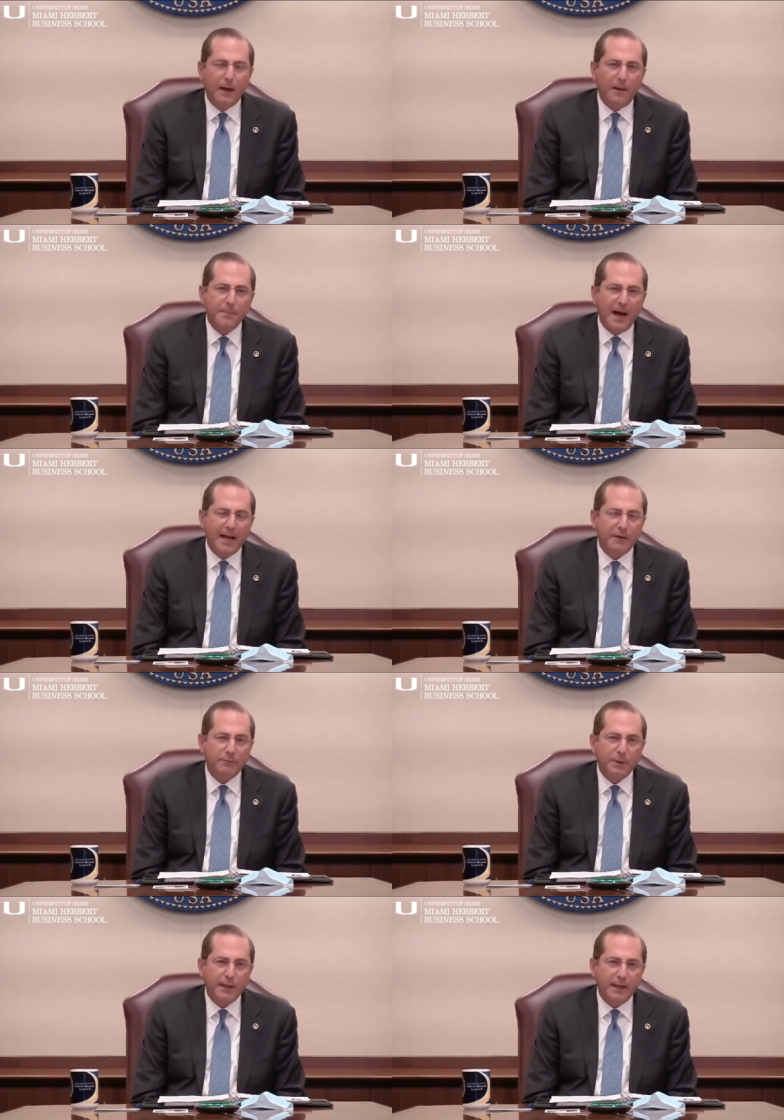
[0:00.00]
I
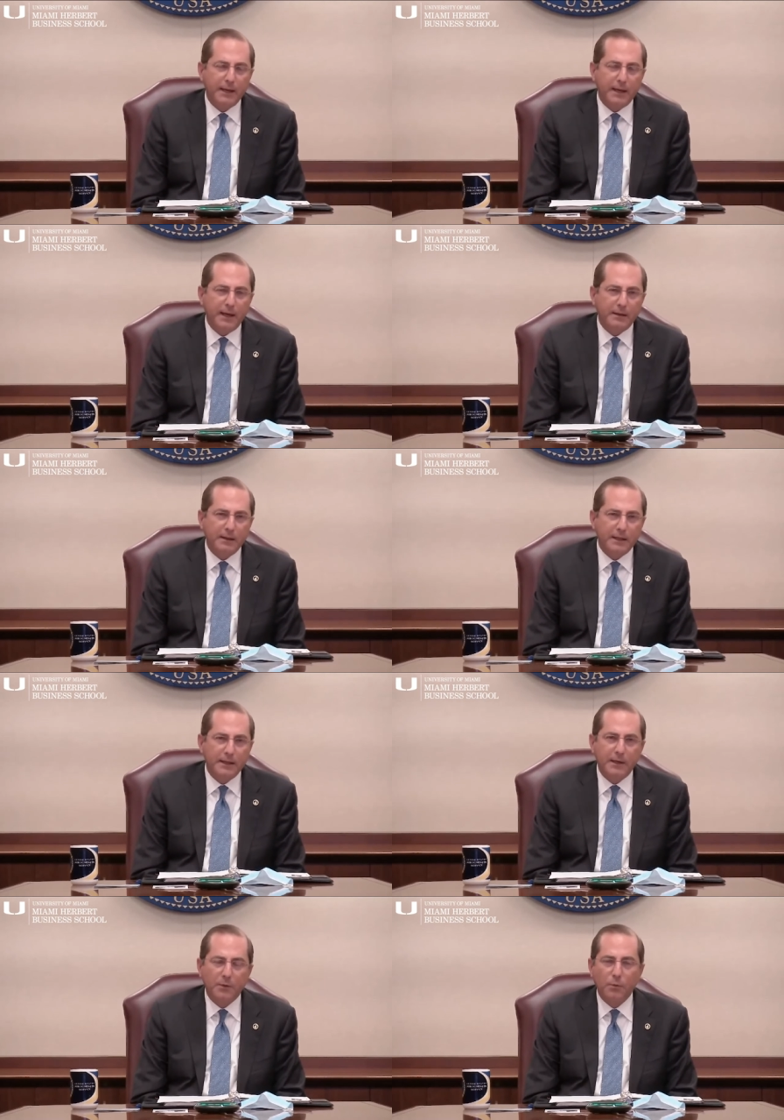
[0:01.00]
have played a
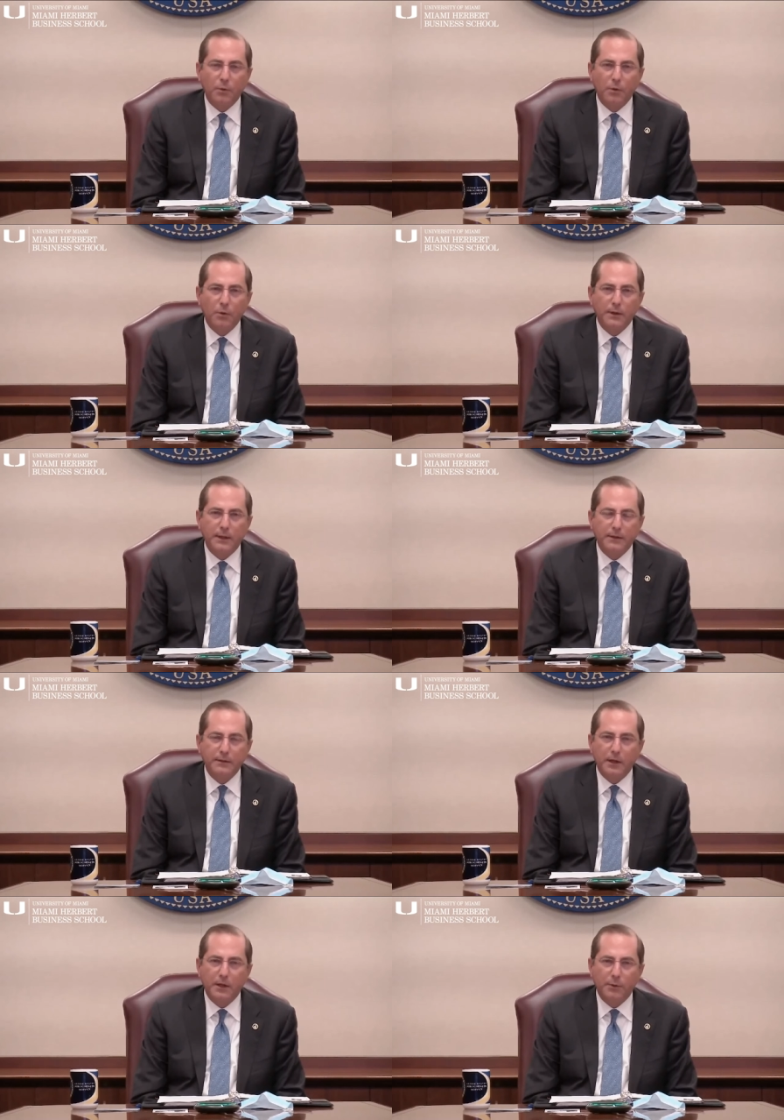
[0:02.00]
leading role
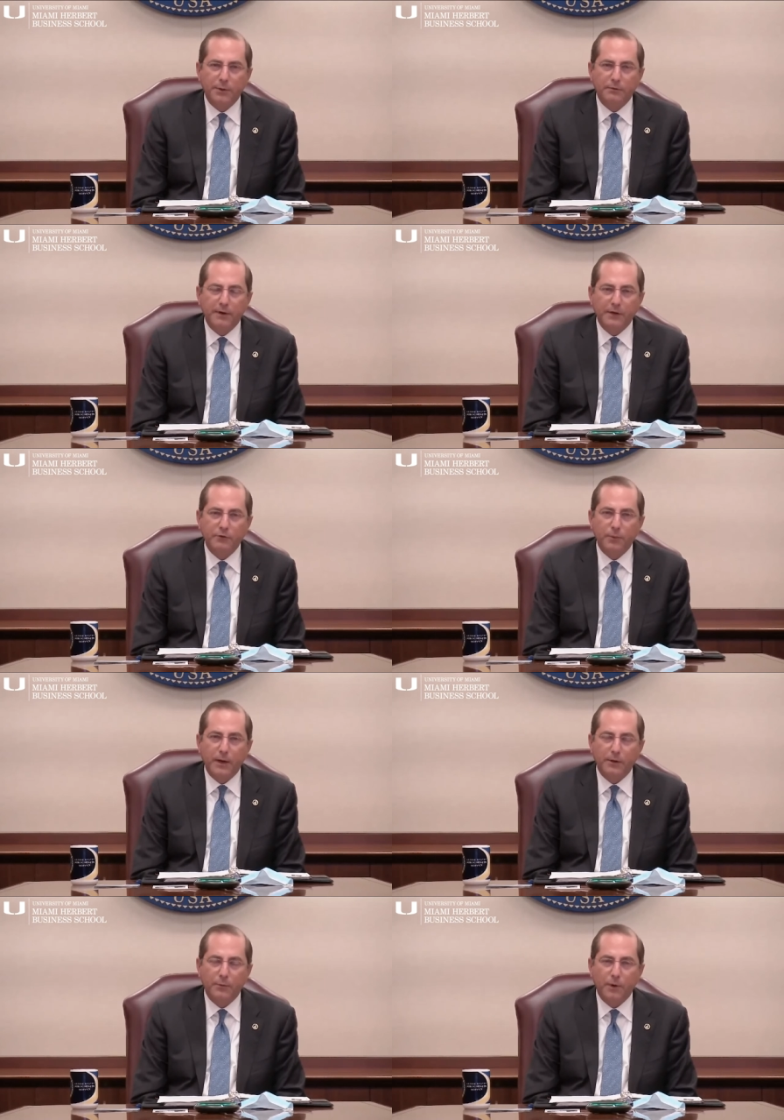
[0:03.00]
in dealing with the
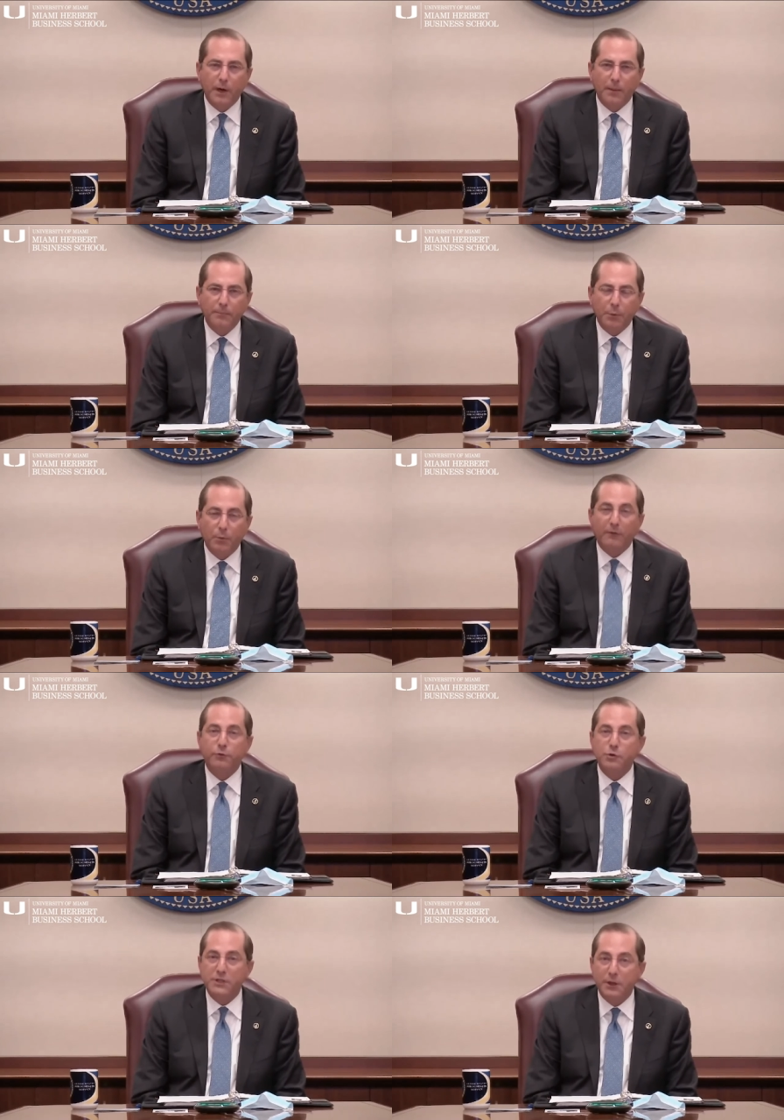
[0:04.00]
Venezuelan
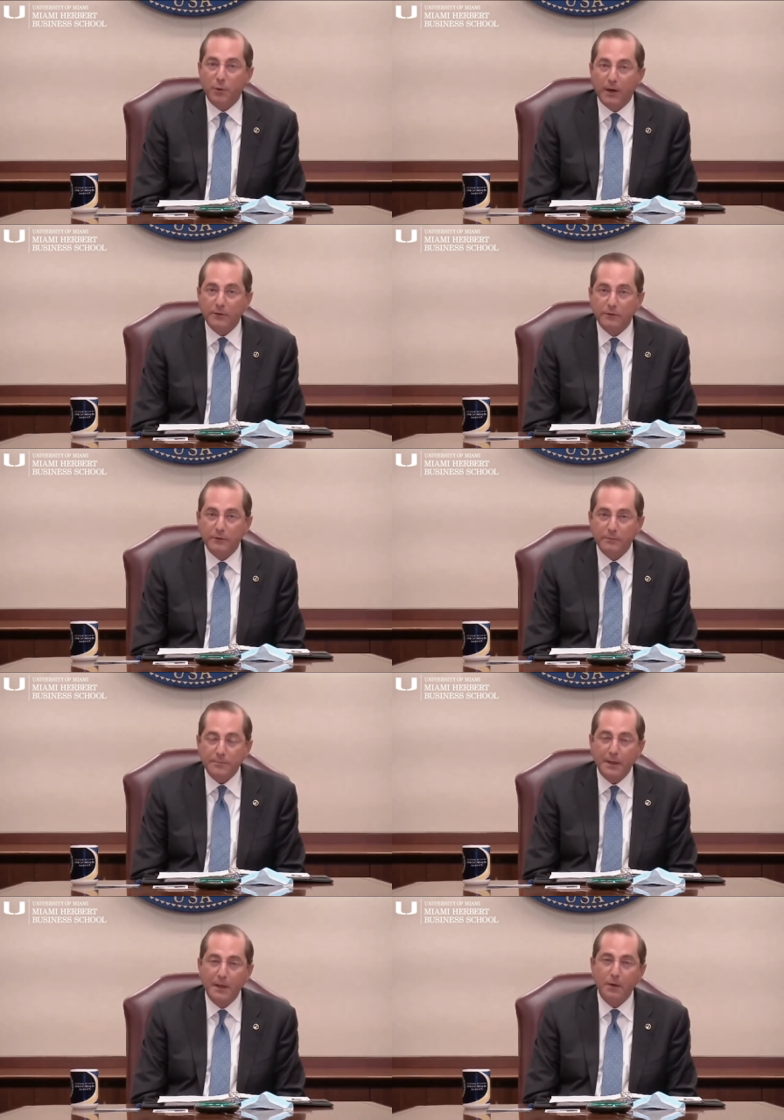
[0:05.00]
refugee crisis
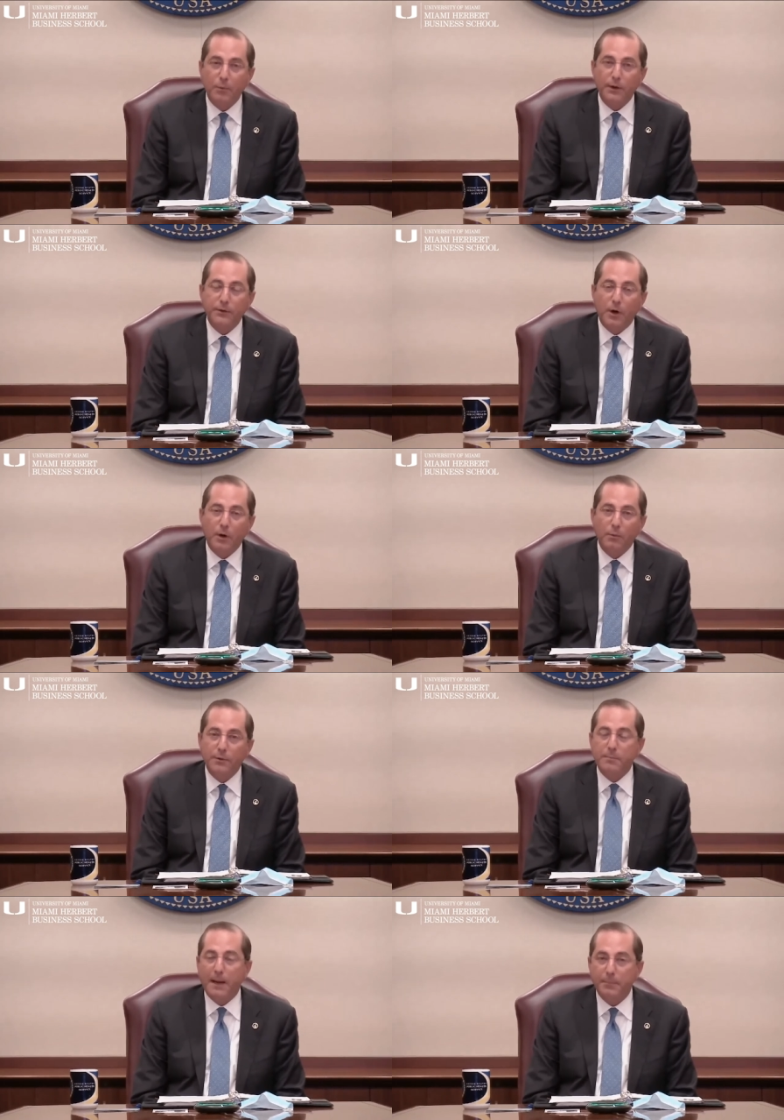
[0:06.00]

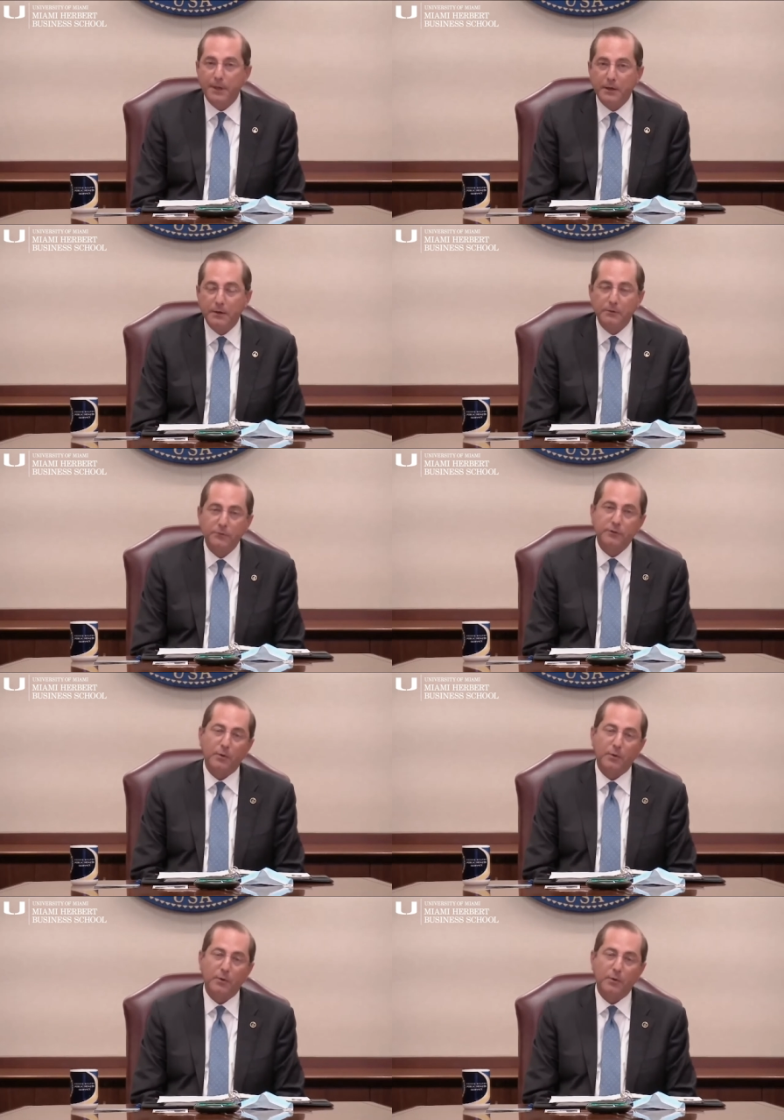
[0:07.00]
with my peers.